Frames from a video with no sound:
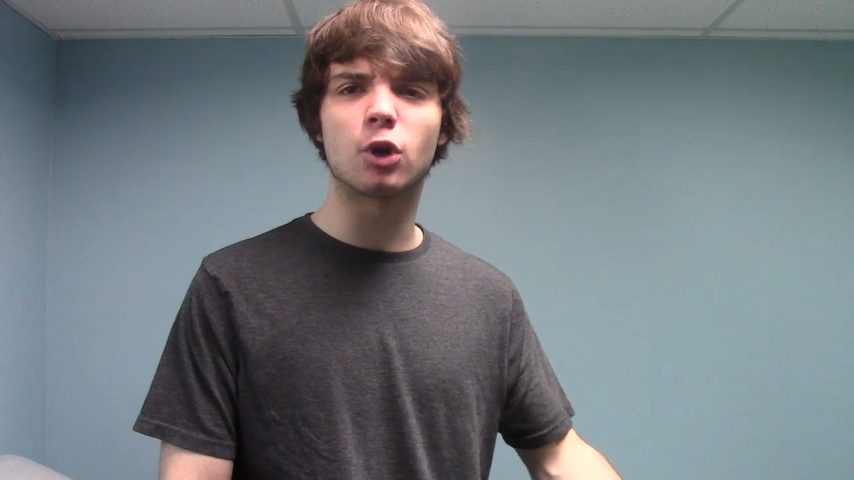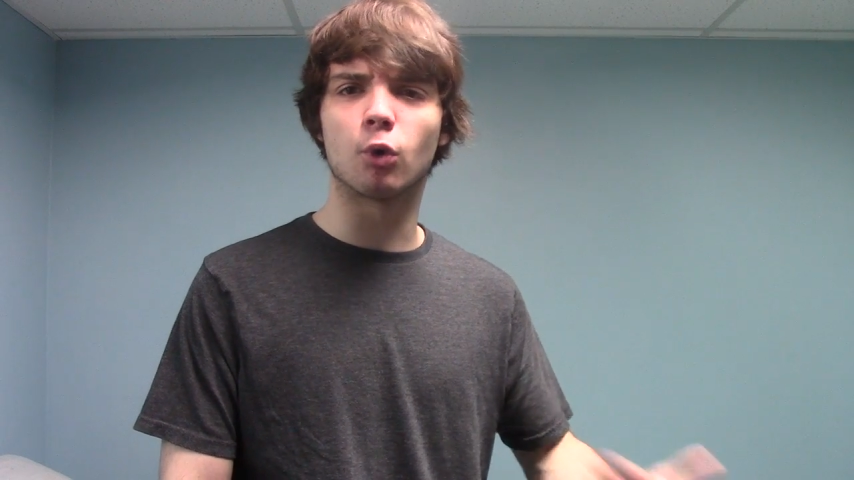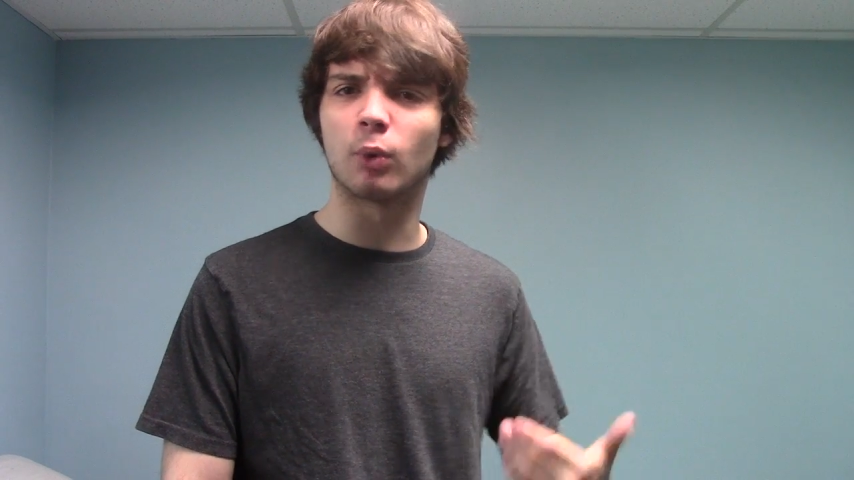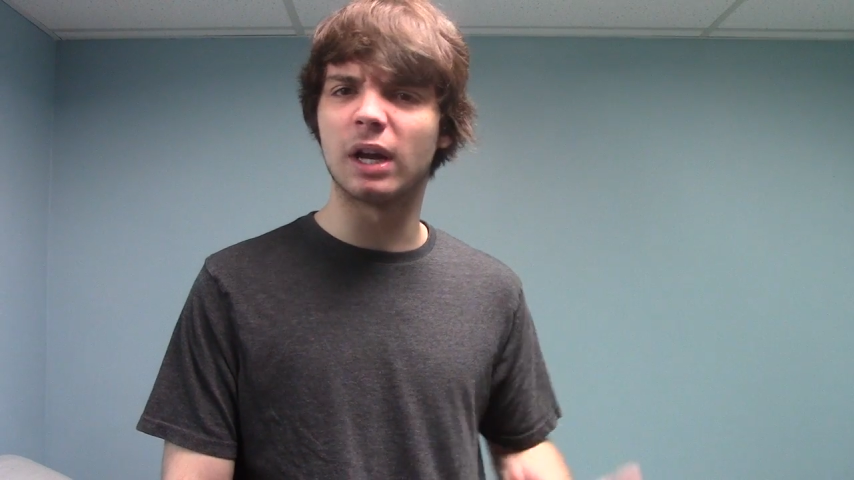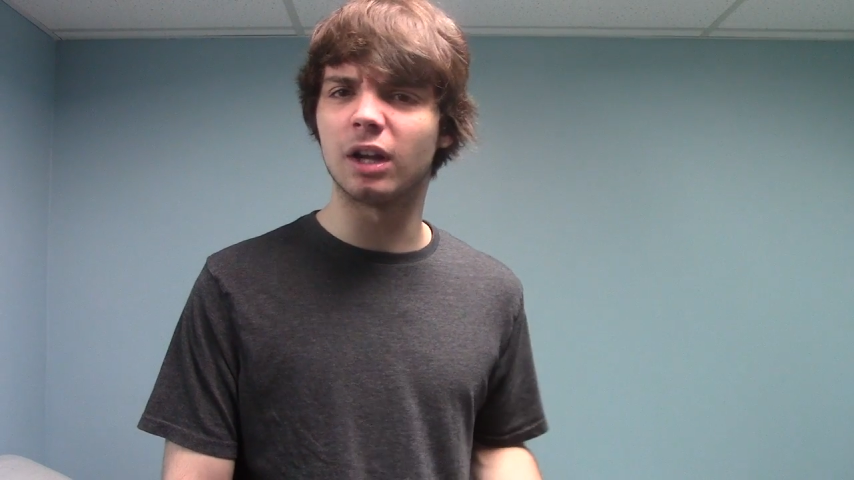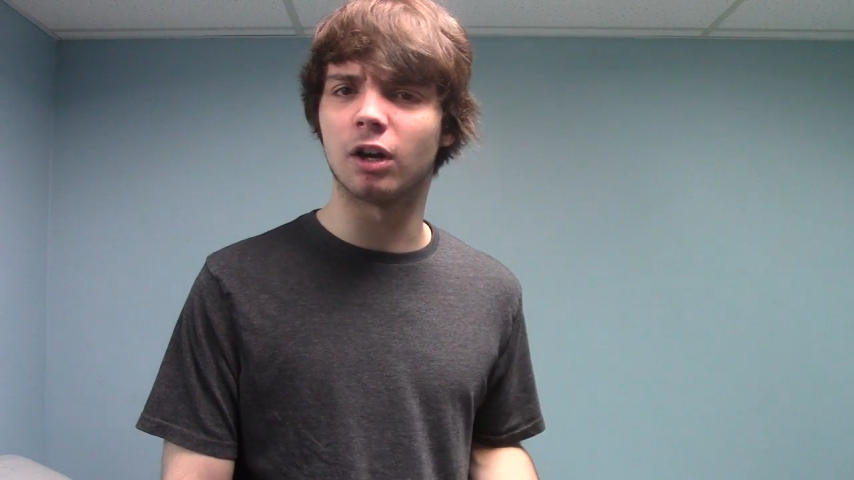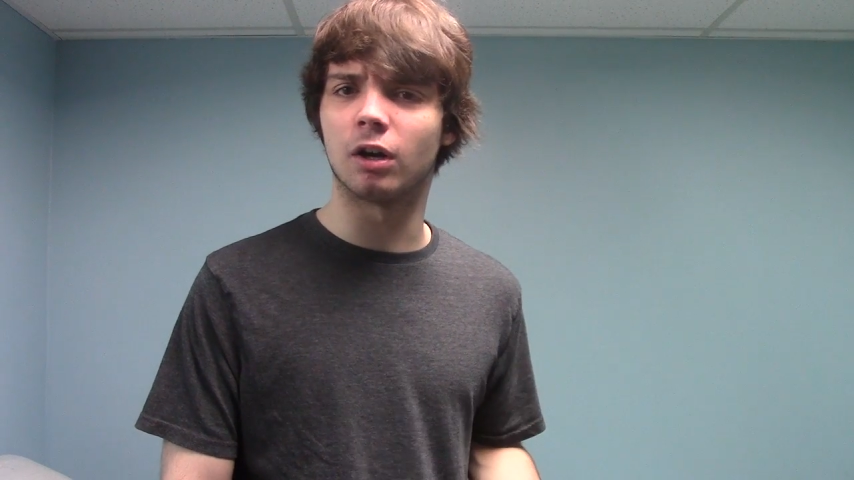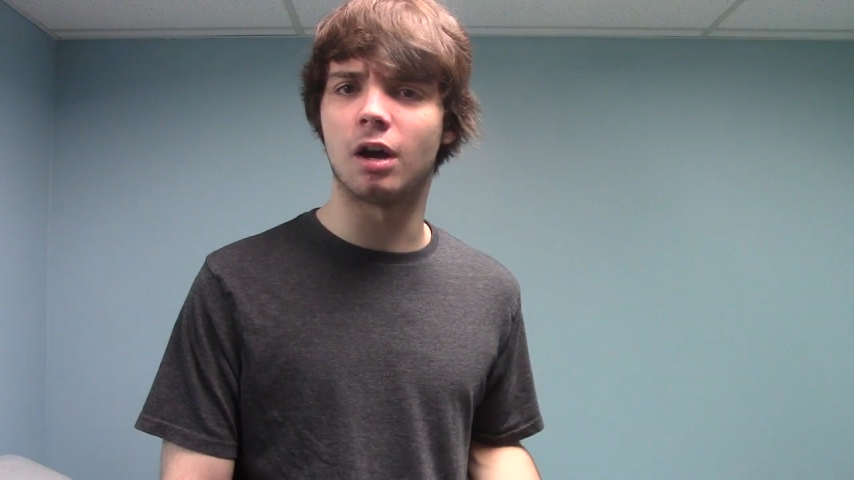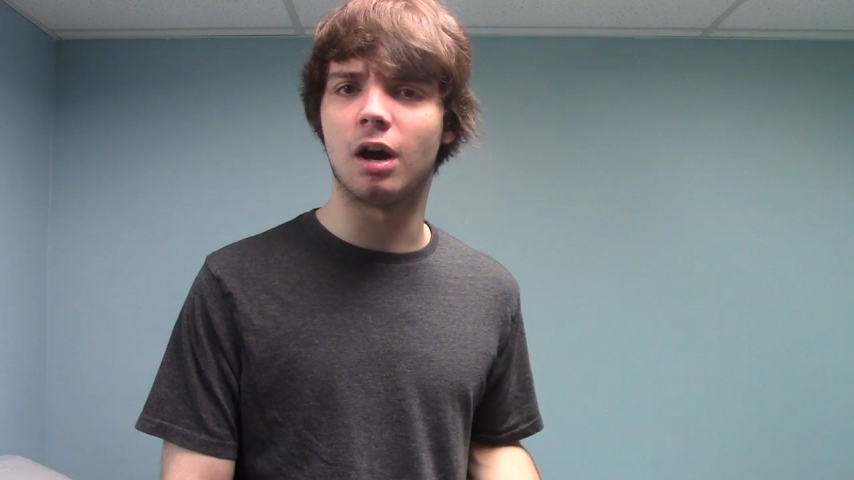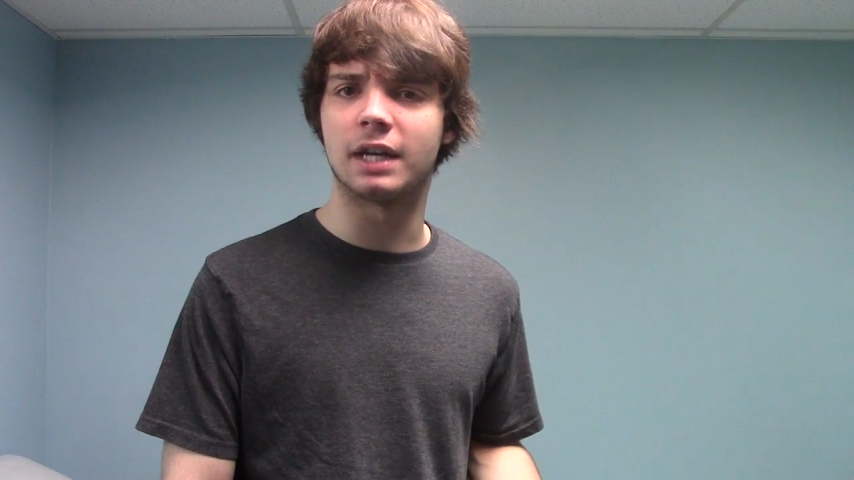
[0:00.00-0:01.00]
gorilla
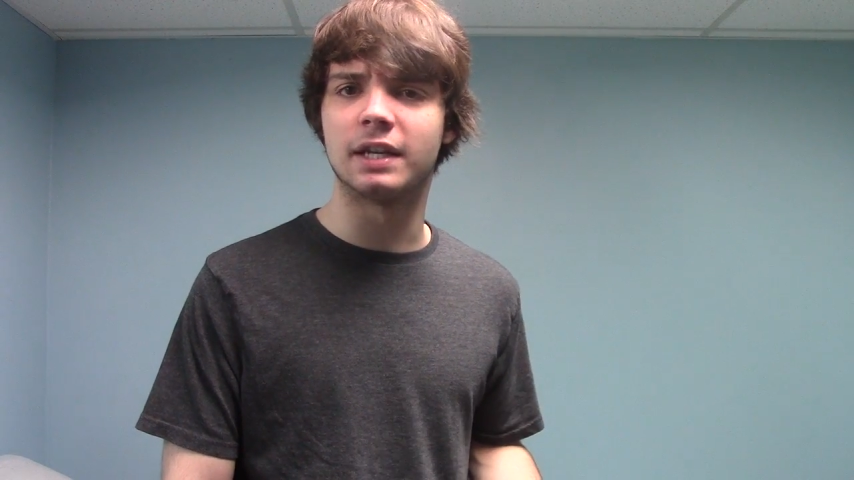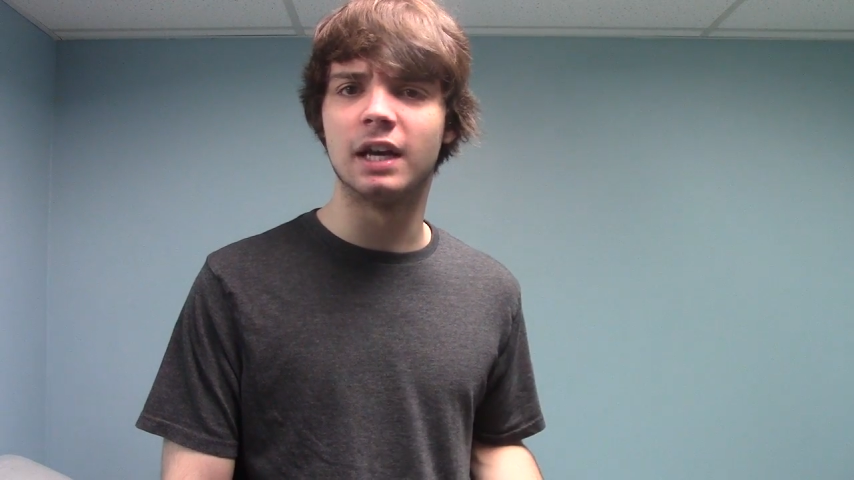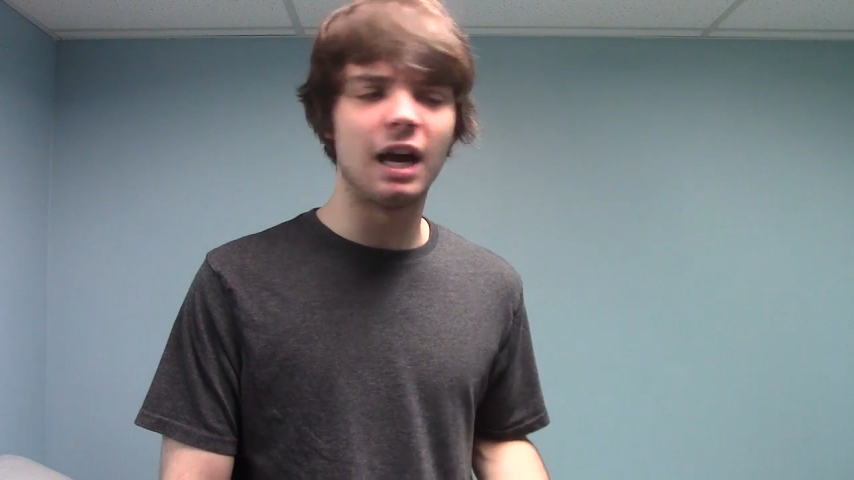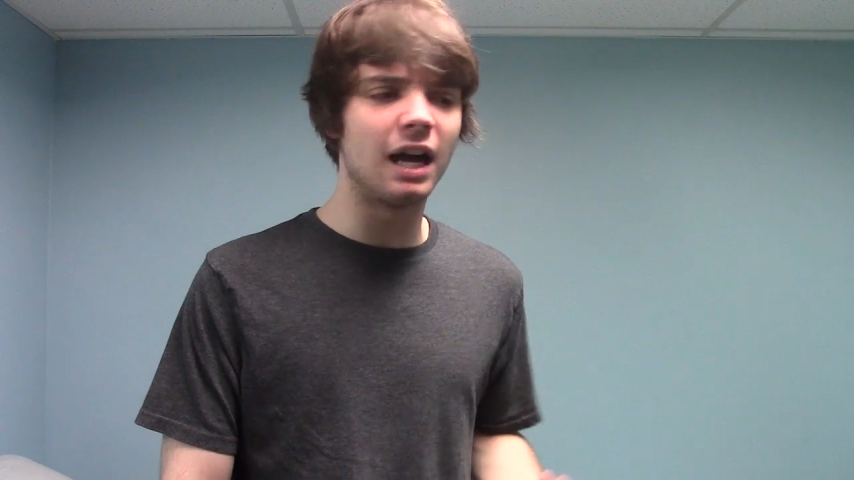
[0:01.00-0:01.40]
or not?